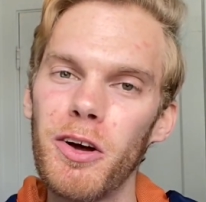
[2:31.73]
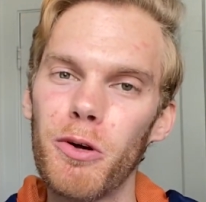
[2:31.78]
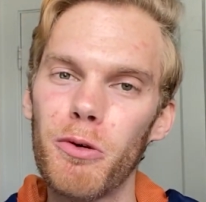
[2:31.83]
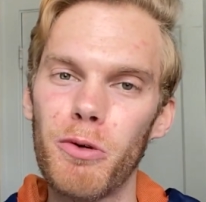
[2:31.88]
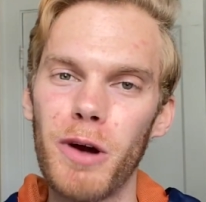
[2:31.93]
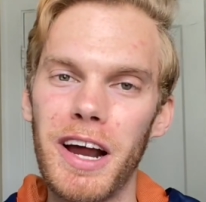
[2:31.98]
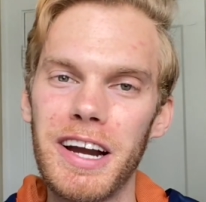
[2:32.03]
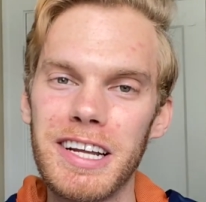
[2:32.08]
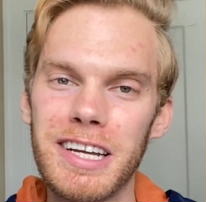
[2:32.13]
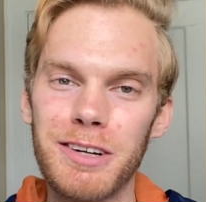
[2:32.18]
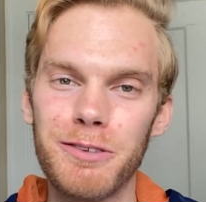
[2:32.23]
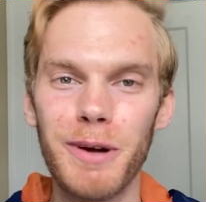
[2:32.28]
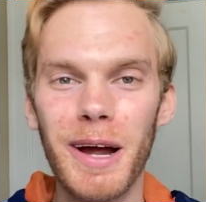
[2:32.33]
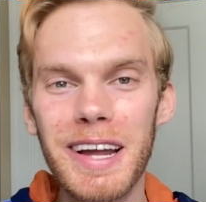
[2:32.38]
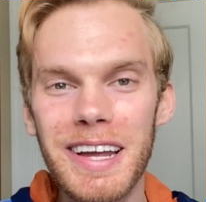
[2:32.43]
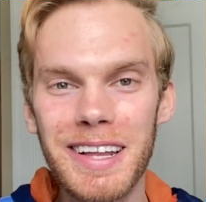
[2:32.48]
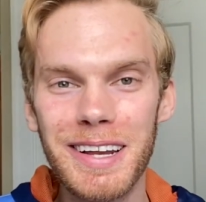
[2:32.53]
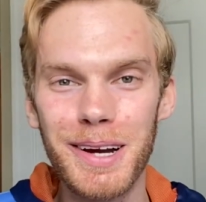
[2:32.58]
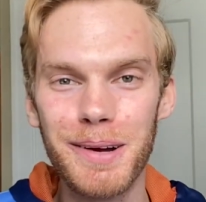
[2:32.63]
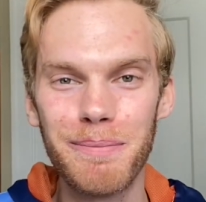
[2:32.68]
riding
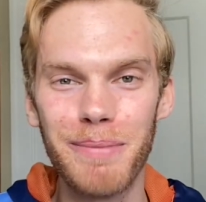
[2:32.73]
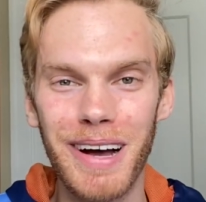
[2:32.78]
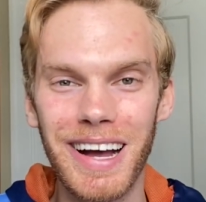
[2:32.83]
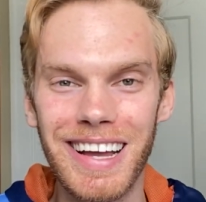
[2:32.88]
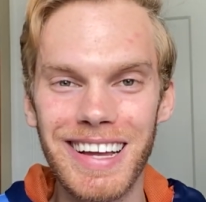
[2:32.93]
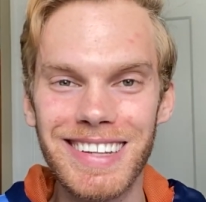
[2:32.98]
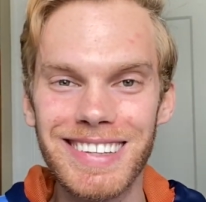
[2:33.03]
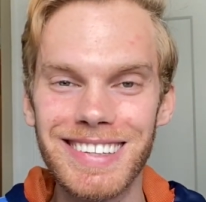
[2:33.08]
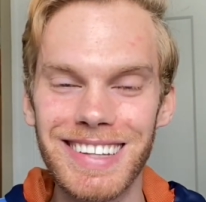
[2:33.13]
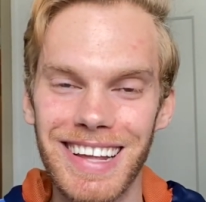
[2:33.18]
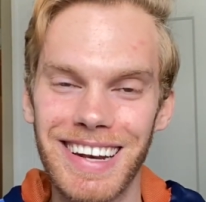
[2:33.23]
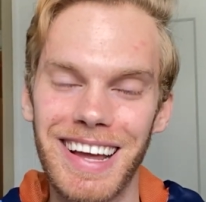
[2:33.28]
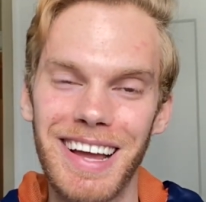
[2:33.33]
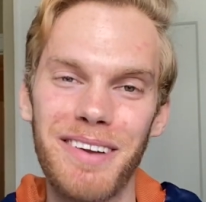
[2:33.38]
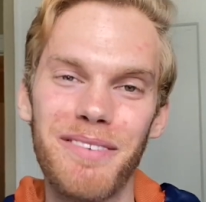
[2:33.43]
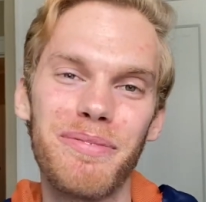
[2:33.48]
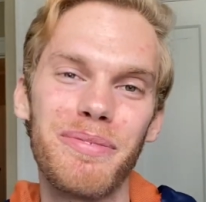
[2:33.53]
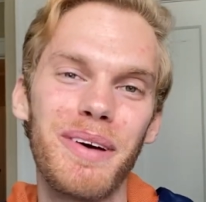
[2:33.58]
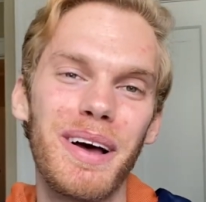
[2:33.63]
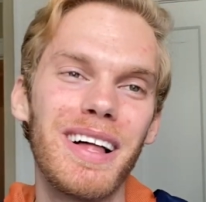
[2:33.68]
regular bikes, and I
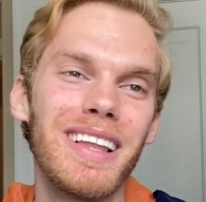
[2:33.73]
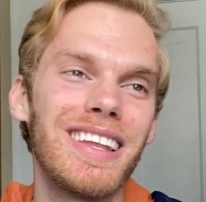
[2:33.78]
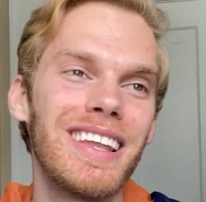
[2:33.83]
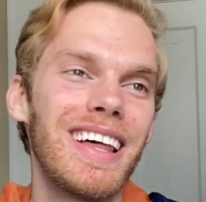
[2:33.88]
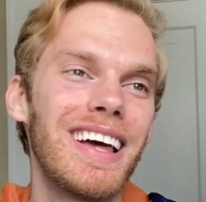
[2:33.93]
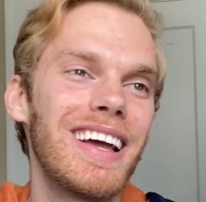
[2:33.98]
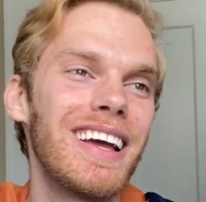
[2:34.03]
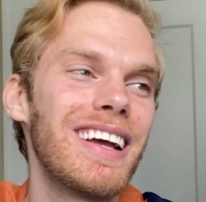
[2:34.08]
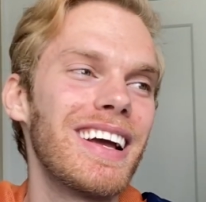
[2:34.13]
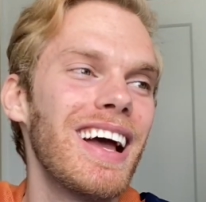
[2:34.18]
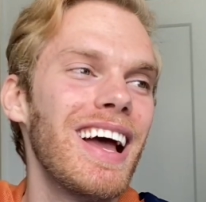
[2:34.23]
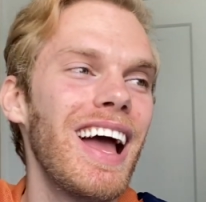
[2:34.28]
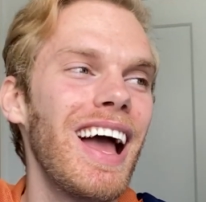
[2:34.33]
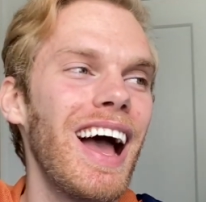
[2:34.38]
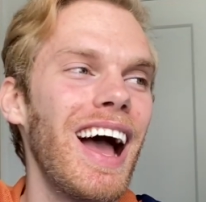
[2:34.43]
felt like